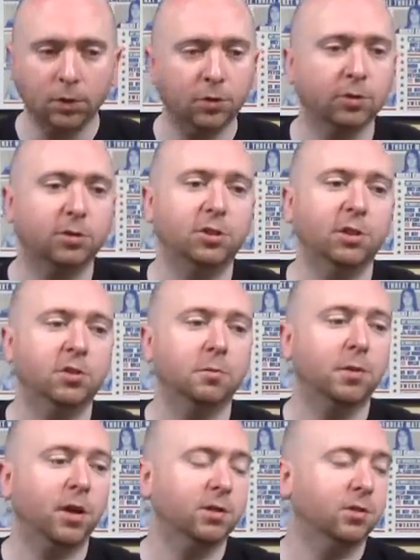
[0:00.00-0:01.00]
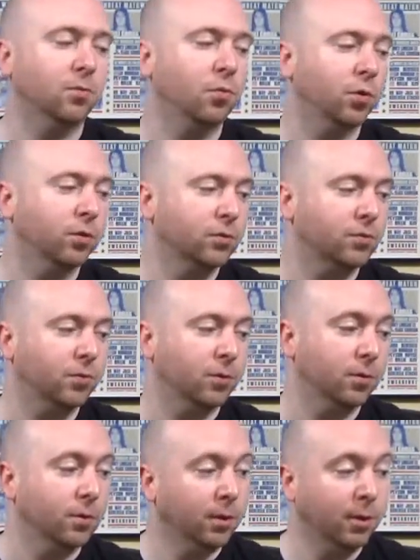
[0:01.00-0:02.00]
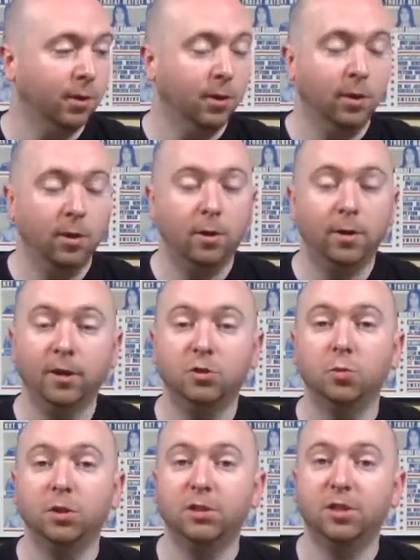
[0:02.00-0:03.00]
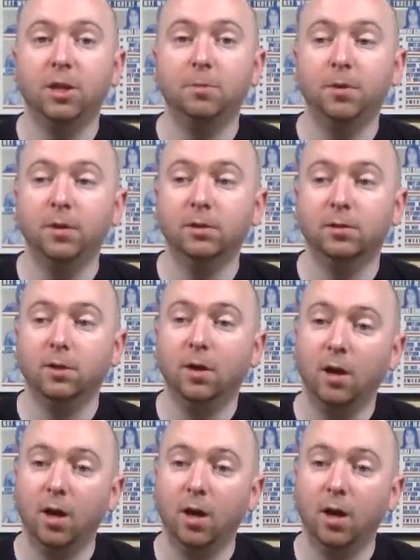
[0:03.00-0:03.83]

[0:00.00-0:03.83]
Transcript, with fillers: good to see some positive words for next week's tapings.